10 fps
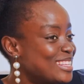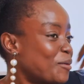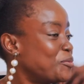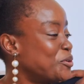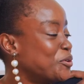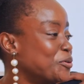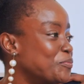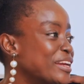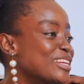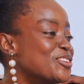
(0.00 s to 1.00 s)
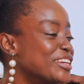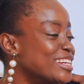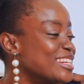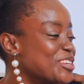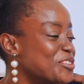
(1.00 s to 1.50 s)
up to you, but it's not a
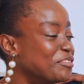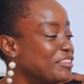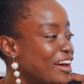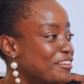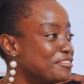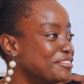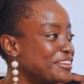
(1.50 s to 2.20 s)
test of love.